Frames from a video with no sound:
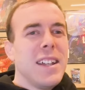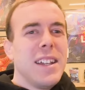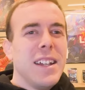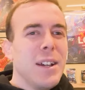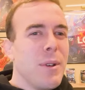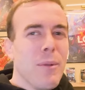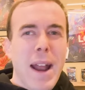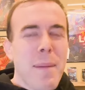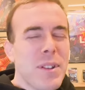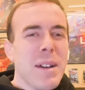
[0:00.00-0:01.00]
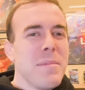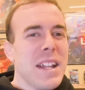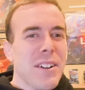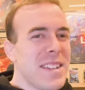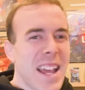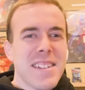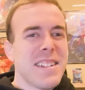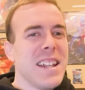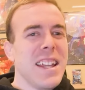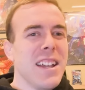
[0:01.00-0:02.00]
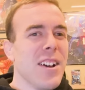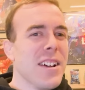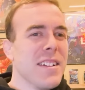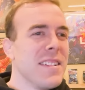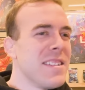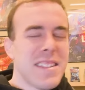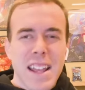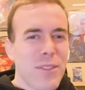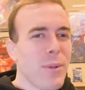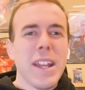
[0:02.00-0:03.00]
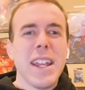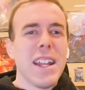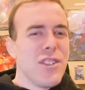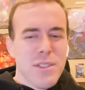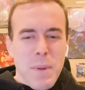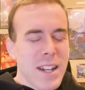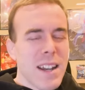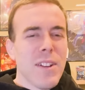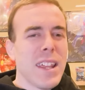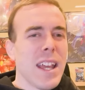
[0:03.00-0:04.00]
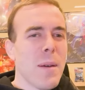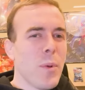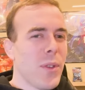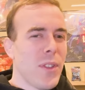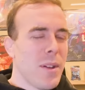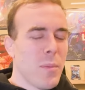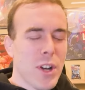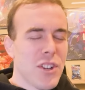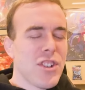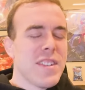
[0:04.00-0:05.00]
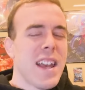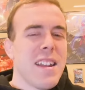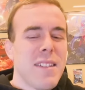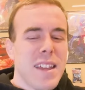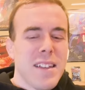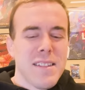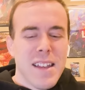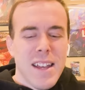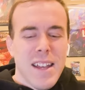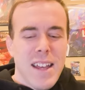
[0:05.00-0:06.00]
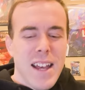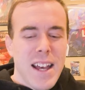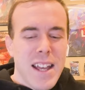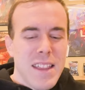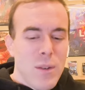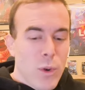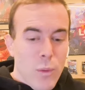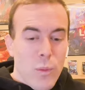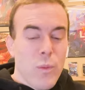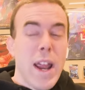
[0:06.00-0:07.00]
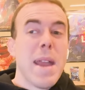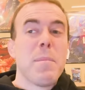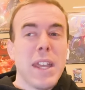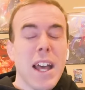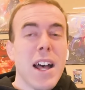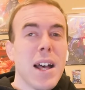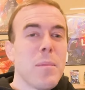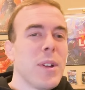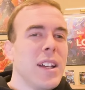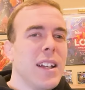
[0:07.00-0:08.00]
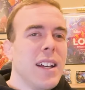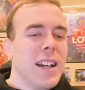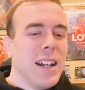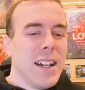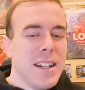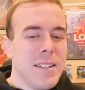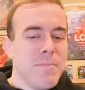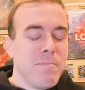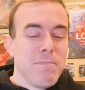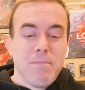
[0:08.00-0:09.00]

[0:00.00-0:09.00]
Uh, we wrapped up, you know, testing on set three and just buttoned everything up with the production side of things, uh, and then we're ramping up, um,